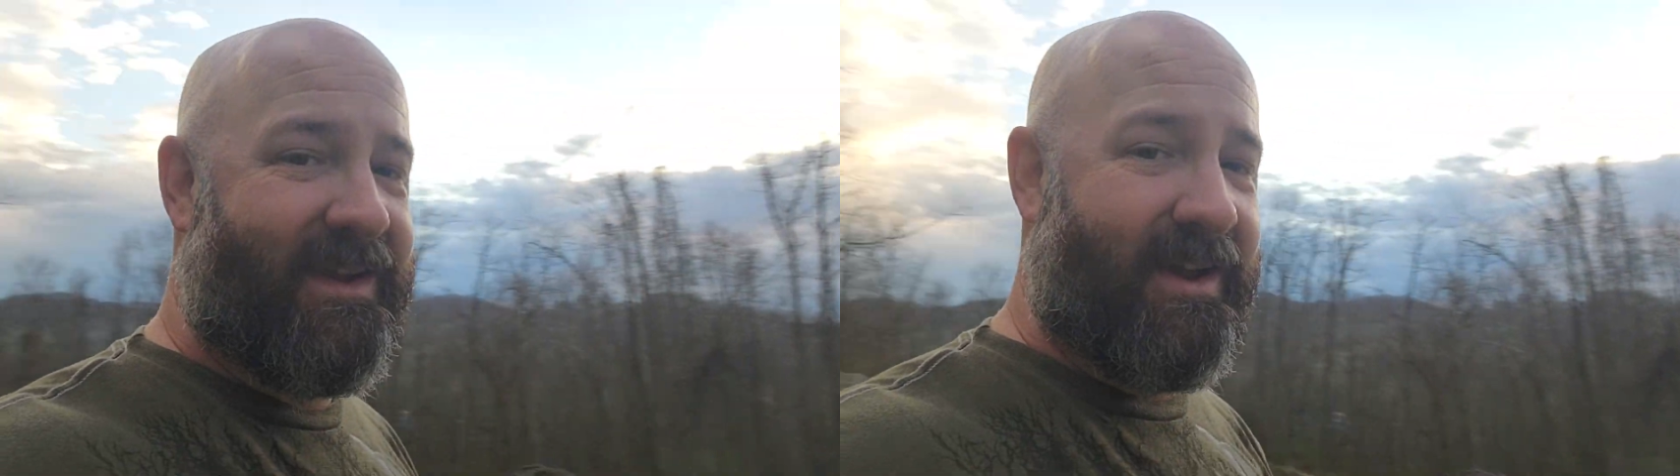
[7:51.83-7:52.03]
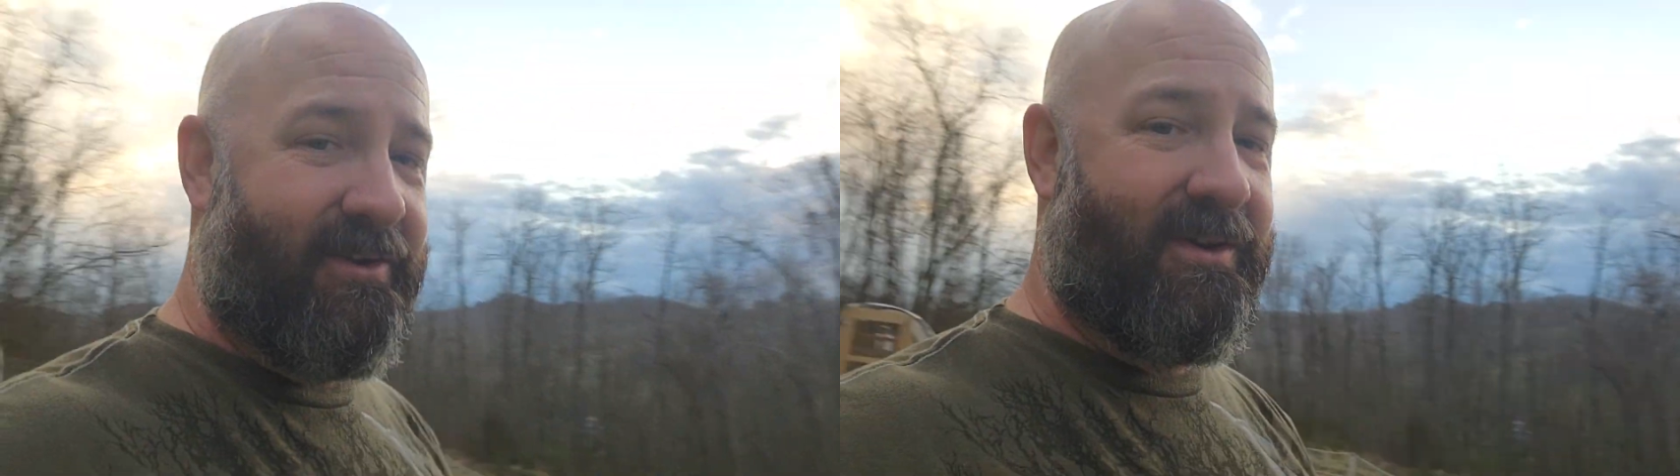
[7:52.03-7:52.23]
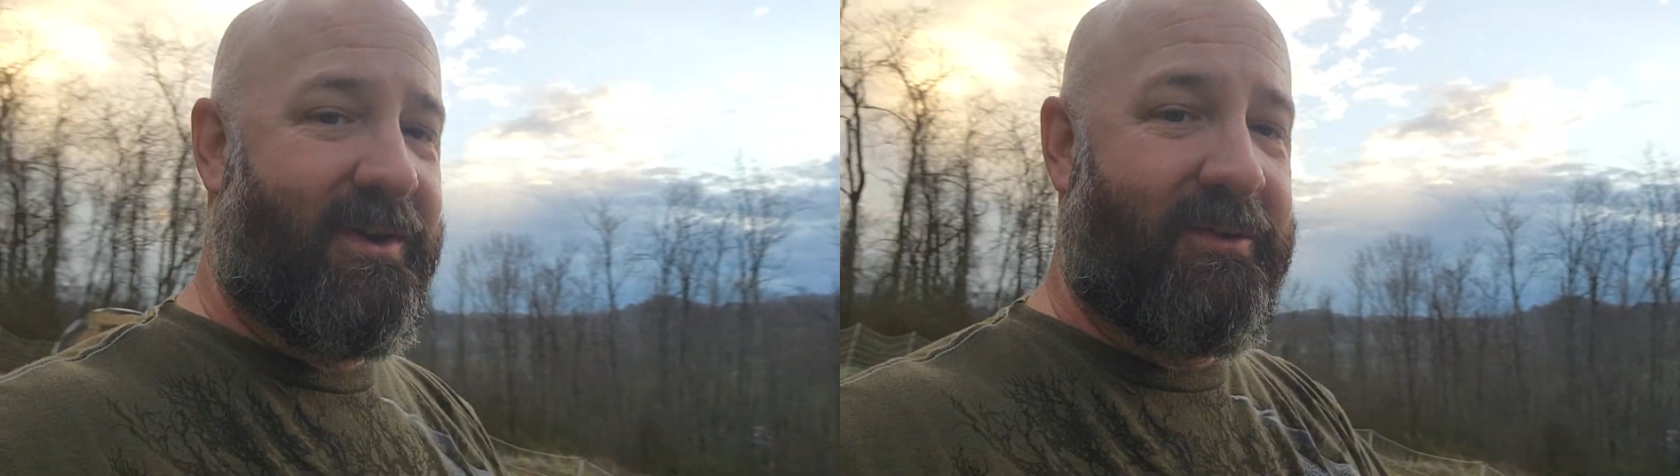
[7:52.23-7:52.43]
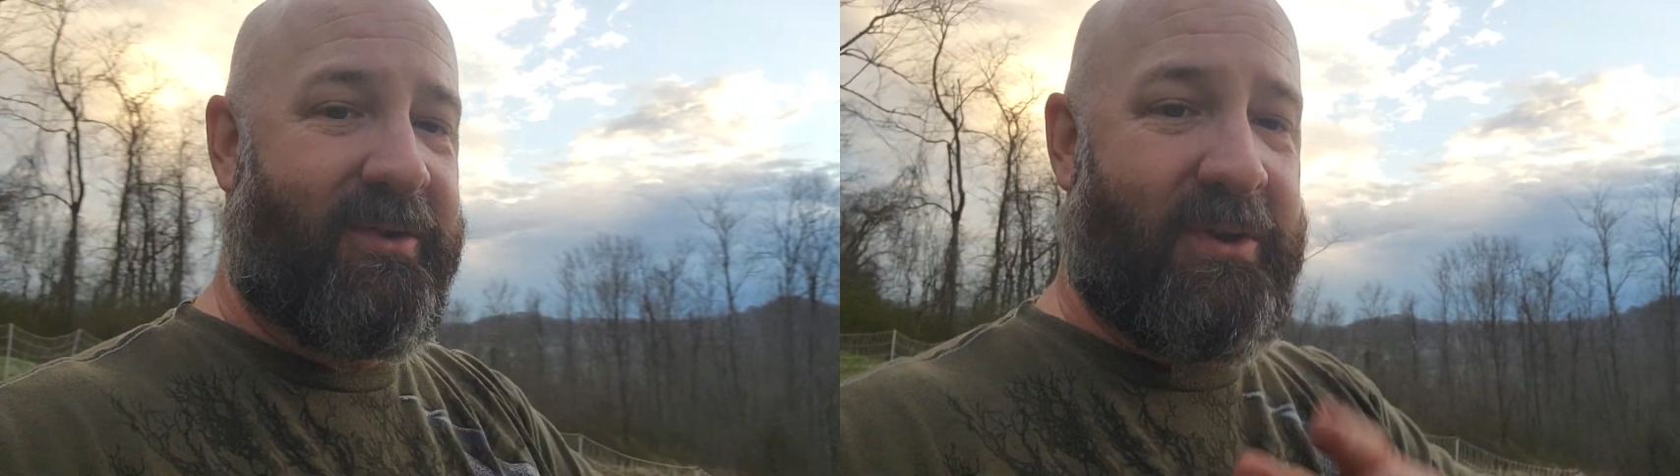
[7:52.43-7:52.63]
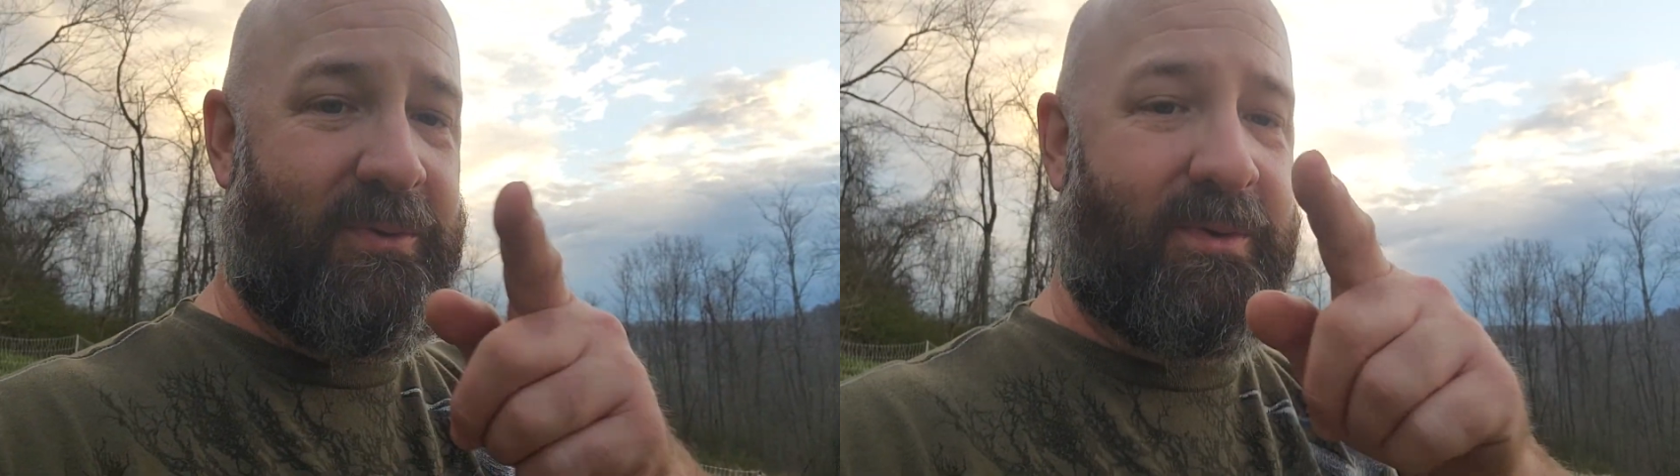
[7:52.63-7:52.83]
and our hearts
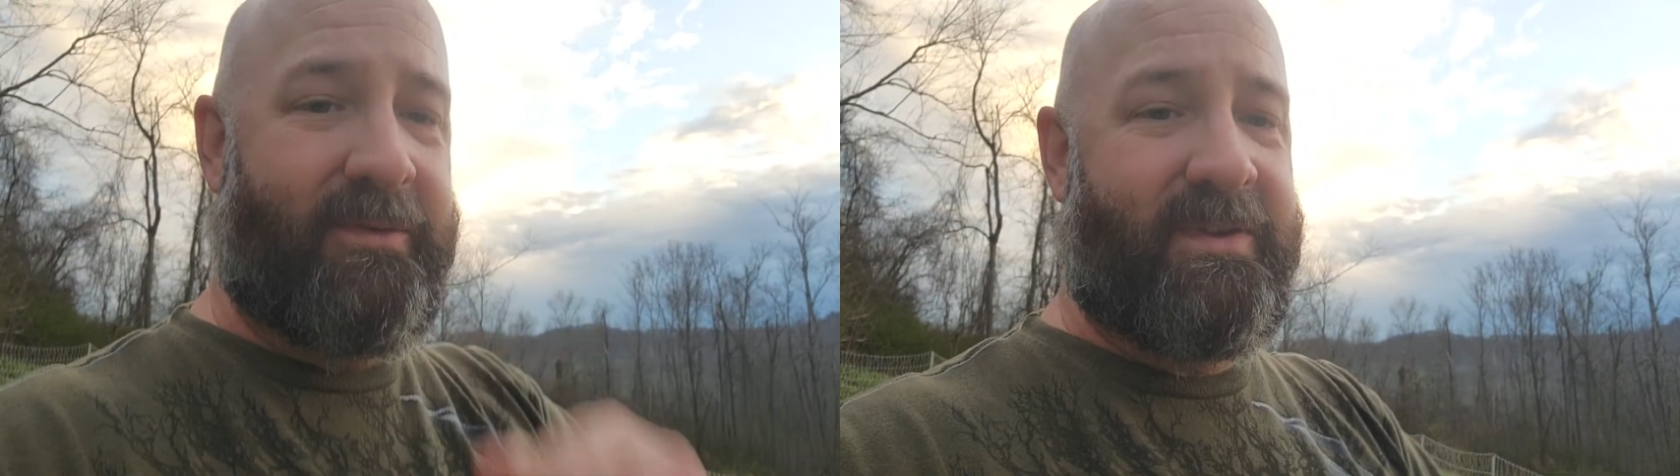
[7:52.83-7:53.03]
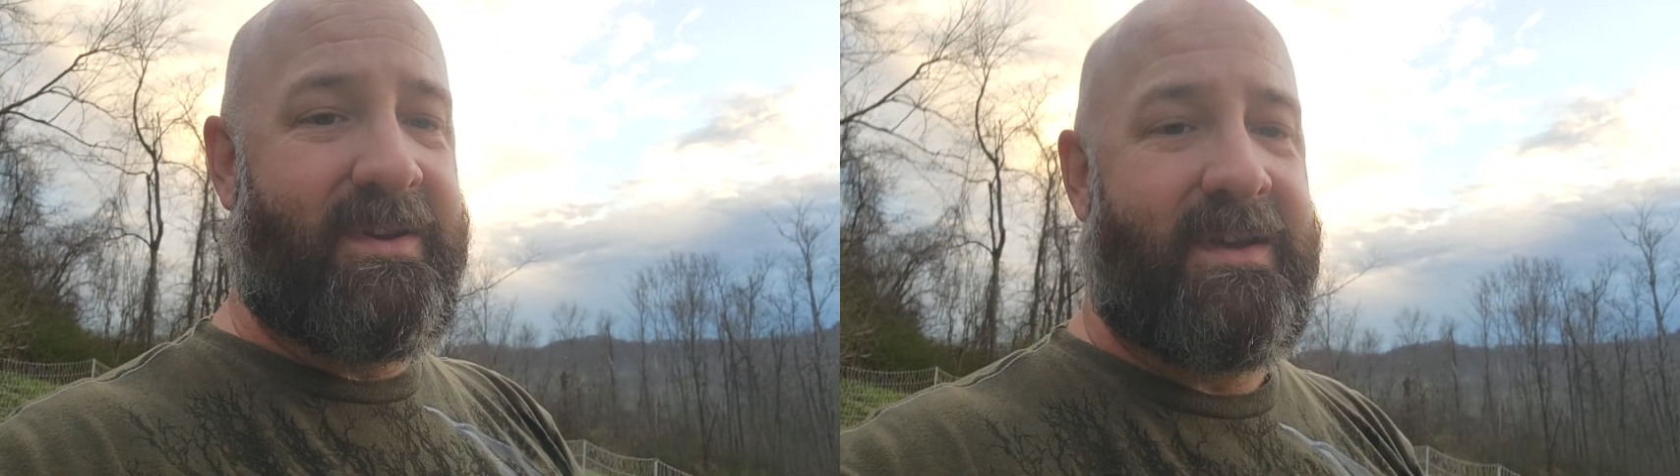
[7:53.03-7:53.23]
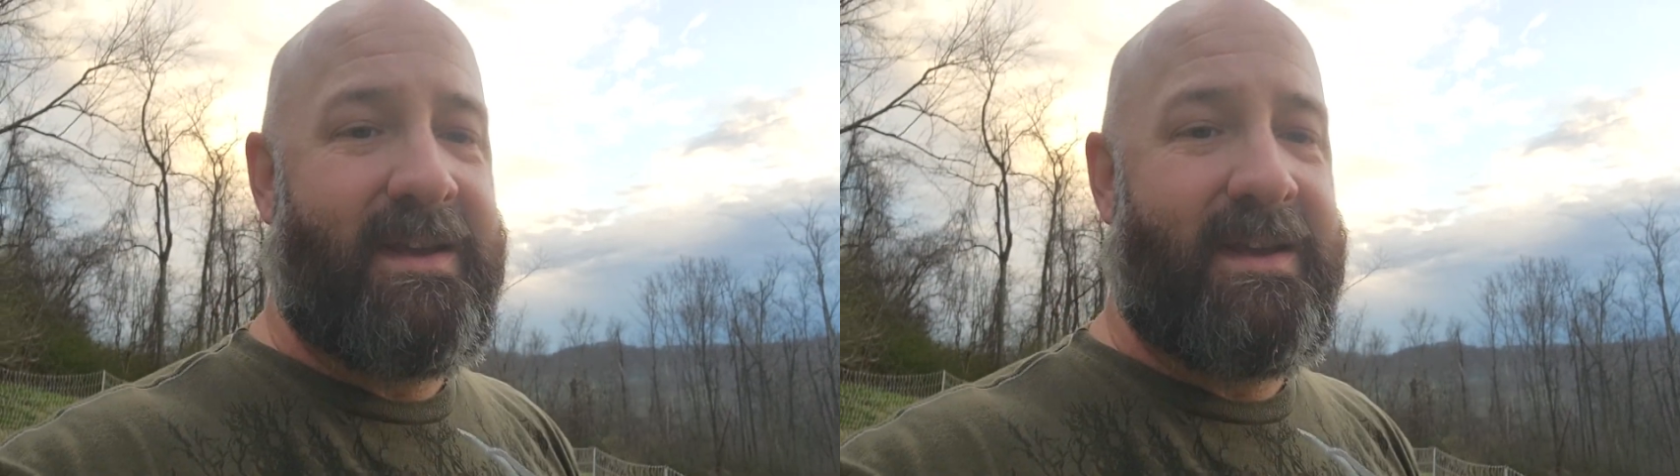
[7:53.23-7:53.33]
to yours,